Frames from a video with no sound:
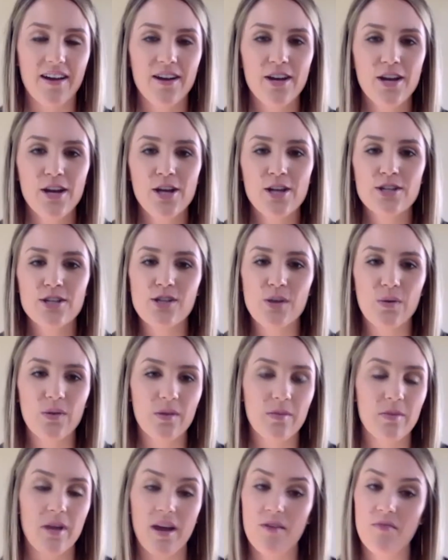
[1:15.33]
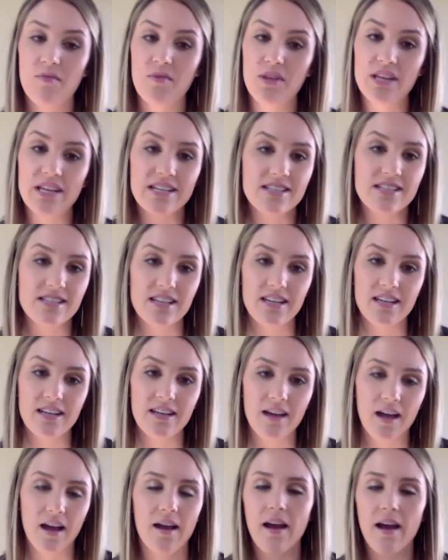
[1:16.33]
So, Olivia, I really see,
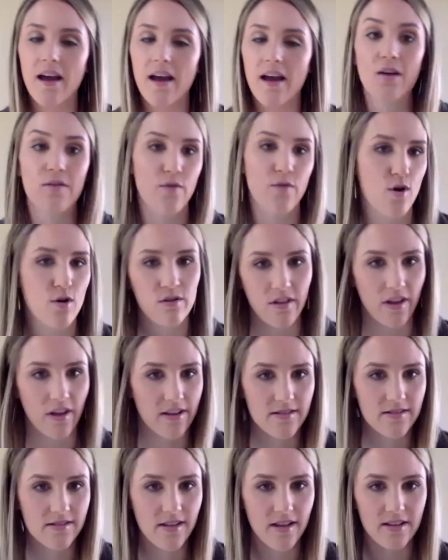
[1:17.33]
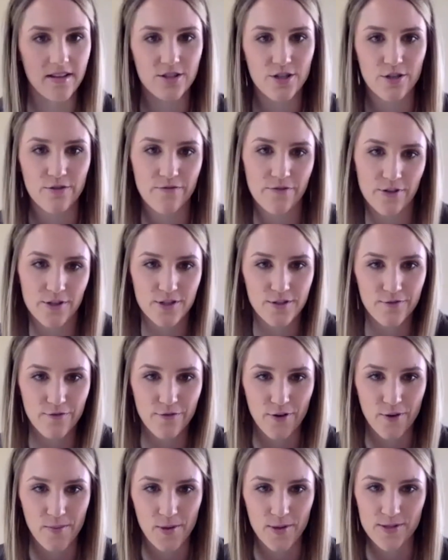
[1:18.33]
I love all clients. I should first and
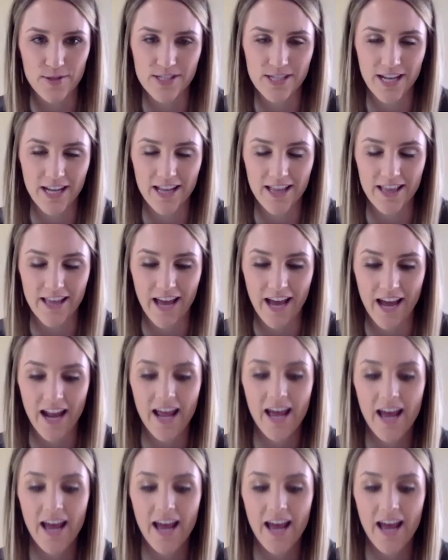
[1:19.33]
foremost say that.